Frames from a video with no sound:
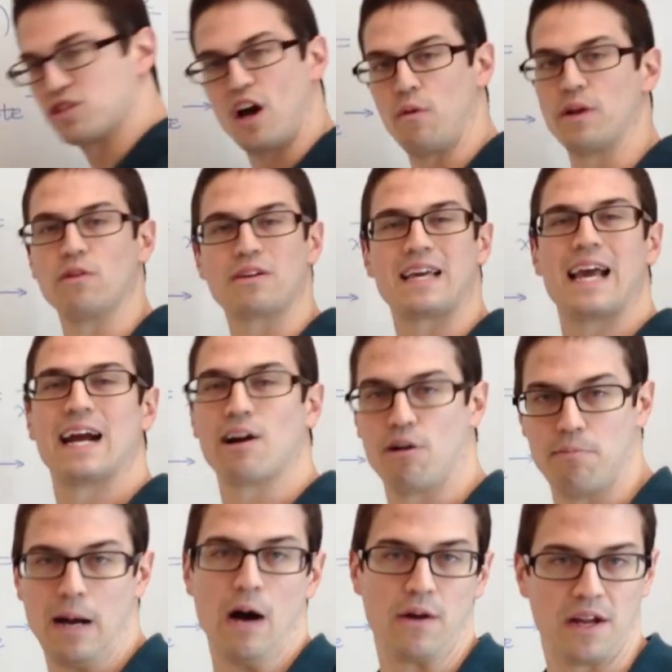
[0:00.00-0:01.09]
done. We don't care
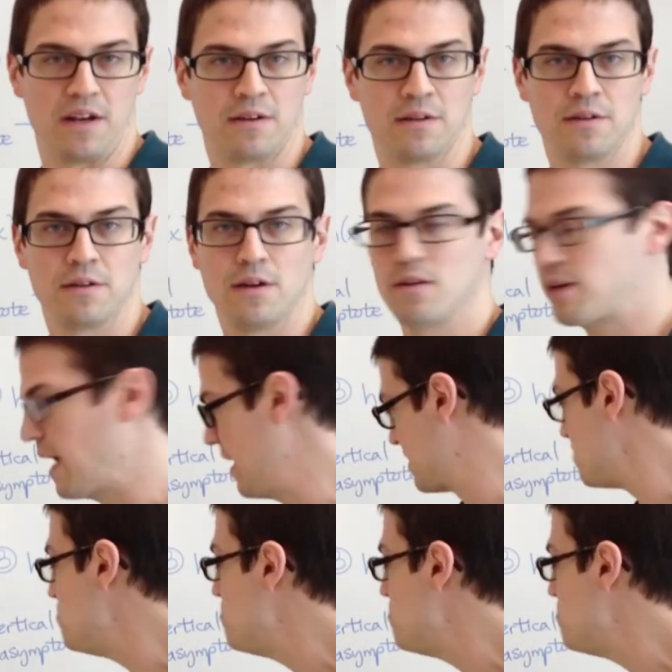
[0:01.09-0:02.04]
about it. Okay, it's